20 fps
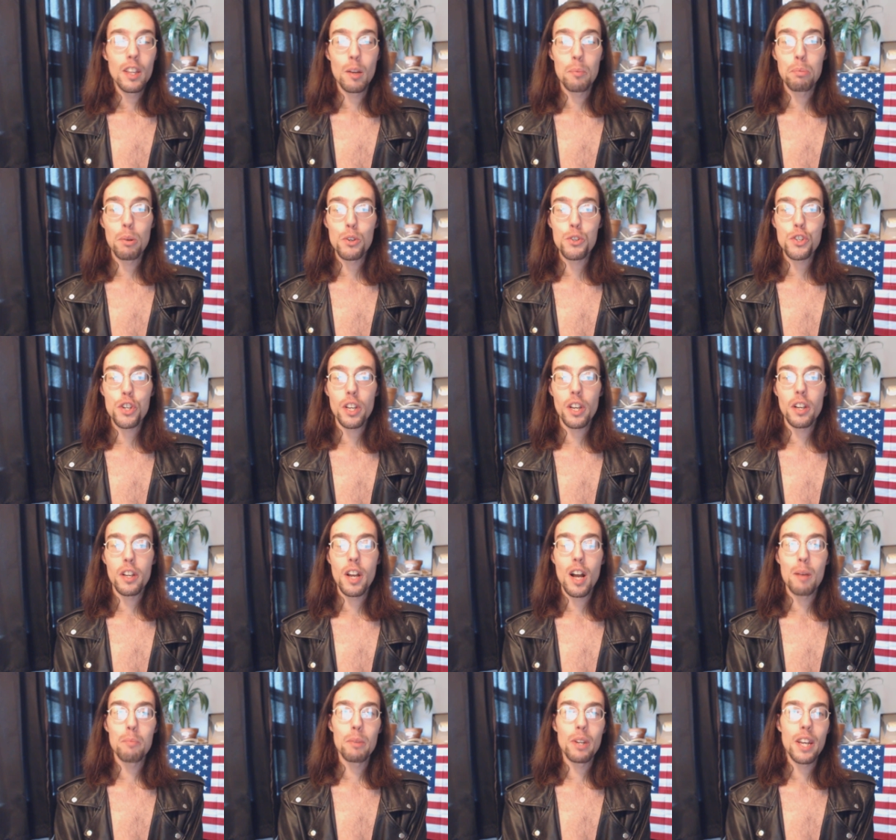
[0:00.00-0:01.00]
They're pushing a
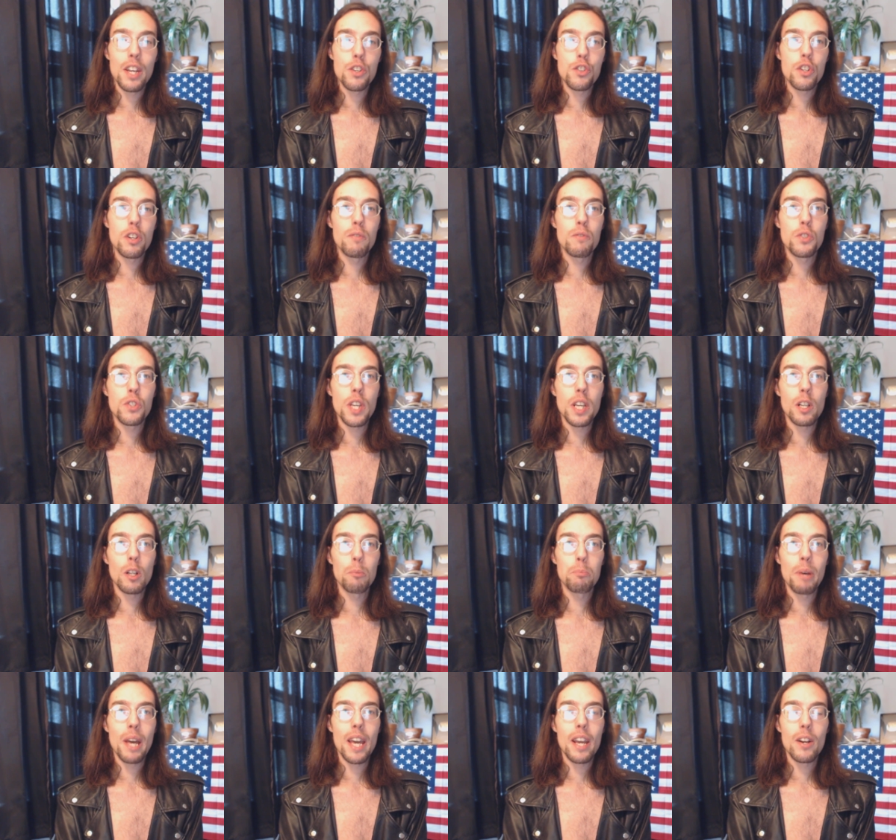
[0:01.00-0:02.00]
combination of
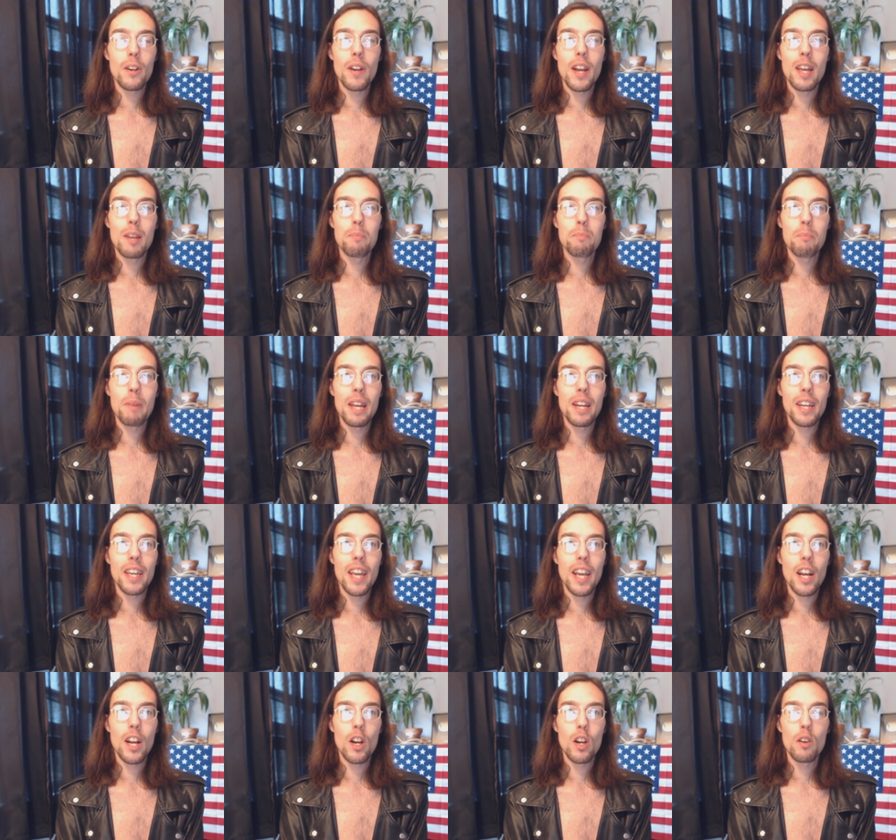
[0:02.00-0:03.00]
single payer and
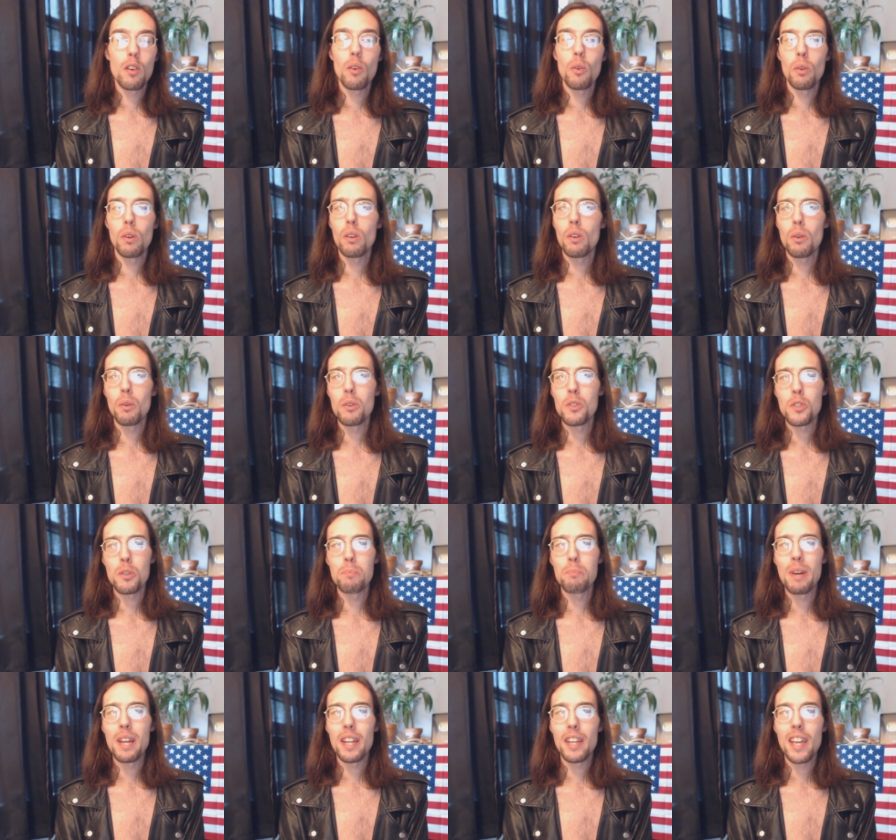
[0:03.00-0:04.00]
Medicare, or, or is
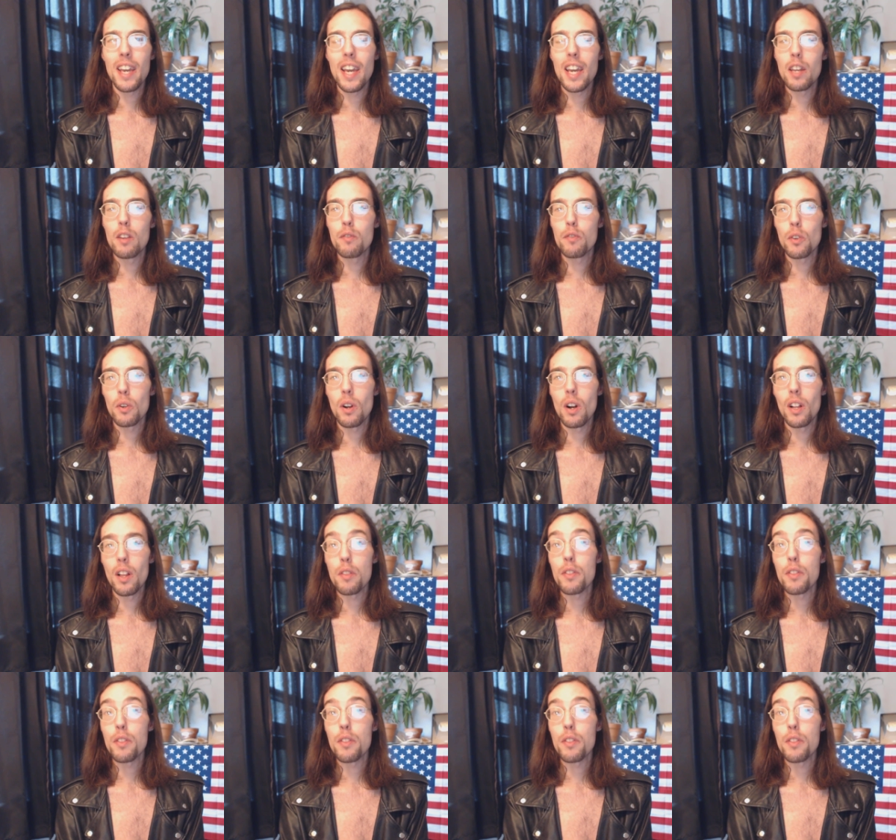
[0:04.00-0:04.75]
it Medicaid for all?